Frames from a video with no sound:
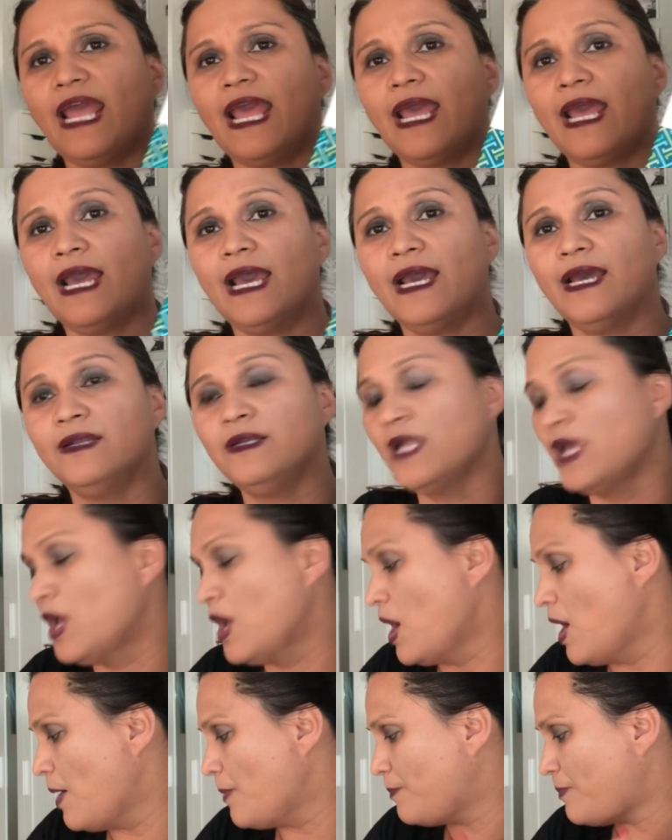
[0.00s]
and
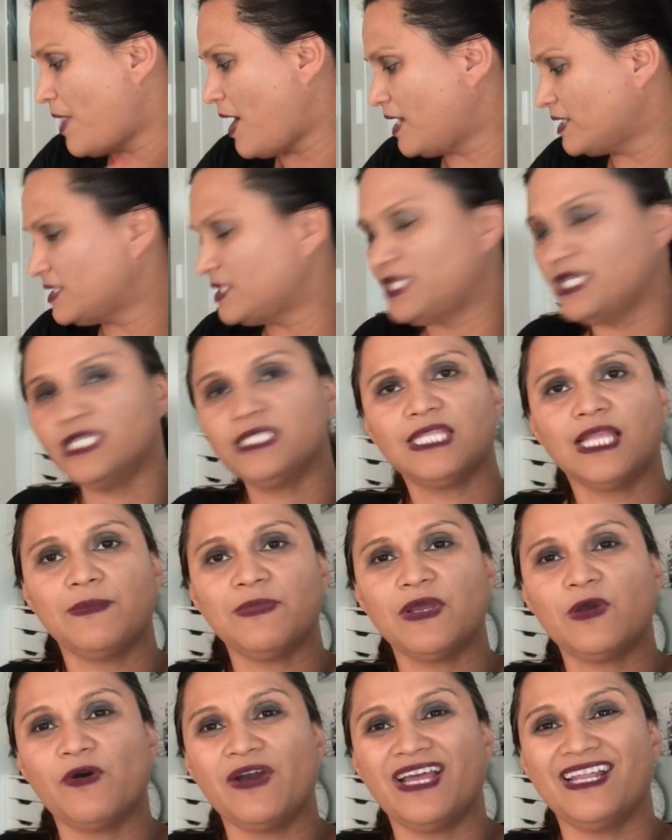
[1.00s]
pause this. Let
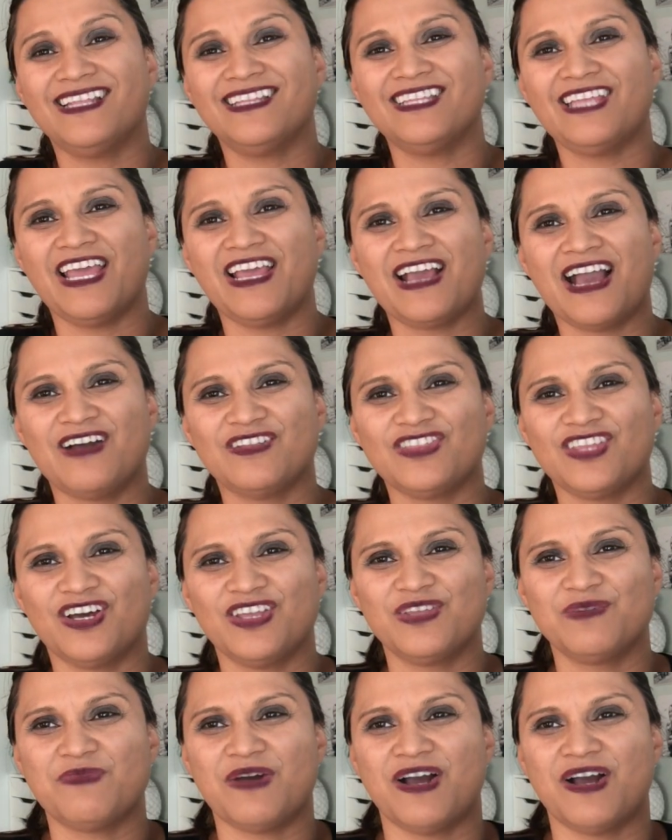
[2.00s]
me go ahead and take out the other